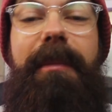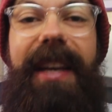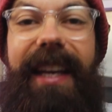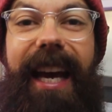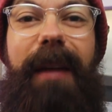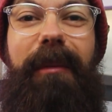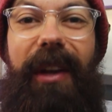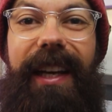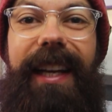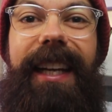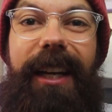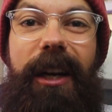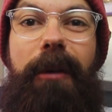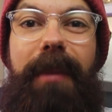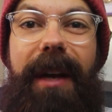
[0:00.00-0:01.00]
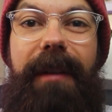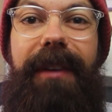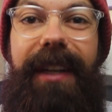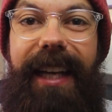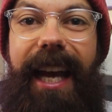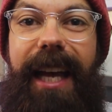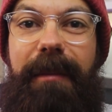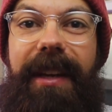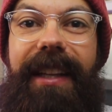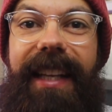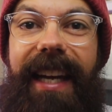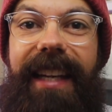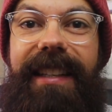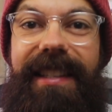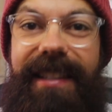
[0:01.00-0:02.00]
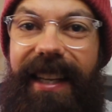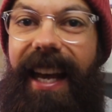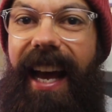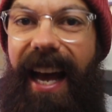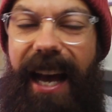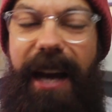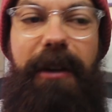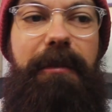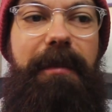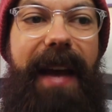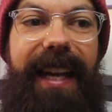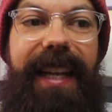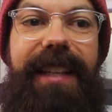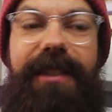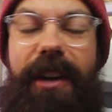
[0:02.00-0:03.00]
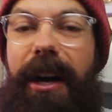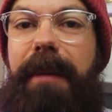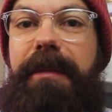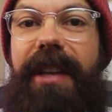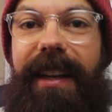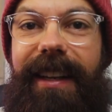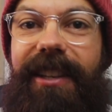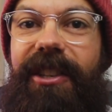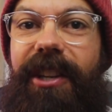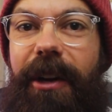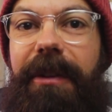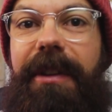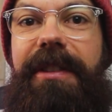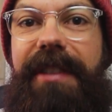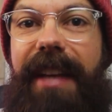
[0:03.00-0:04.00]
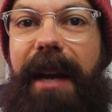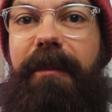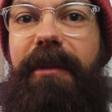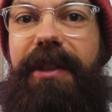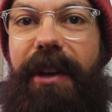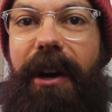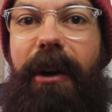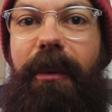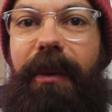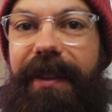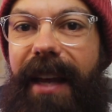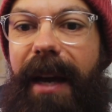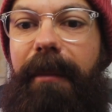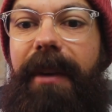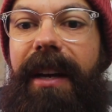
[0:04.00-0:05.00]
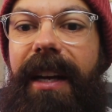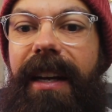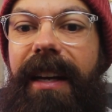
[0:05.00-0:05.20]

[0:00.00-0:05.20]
It became like a little bit of a game in the end to see how many times I could show the same result with them